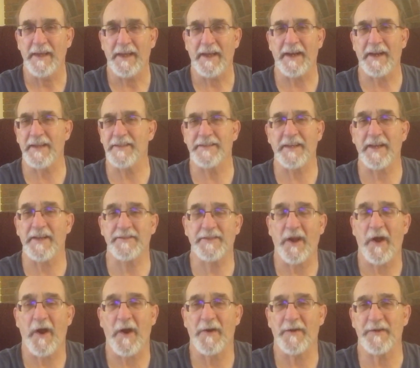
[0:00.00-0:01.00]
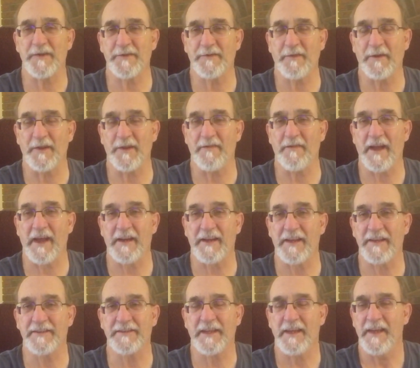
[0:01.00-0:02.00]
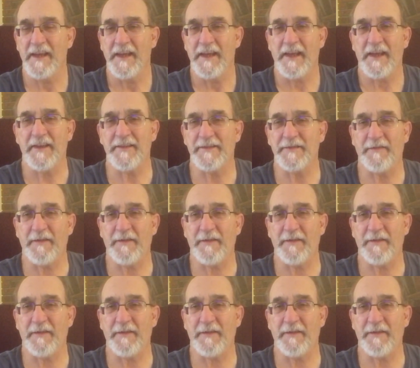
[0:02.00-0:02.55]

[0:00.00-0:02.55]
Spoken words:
And Isaiah's heart is full of that. His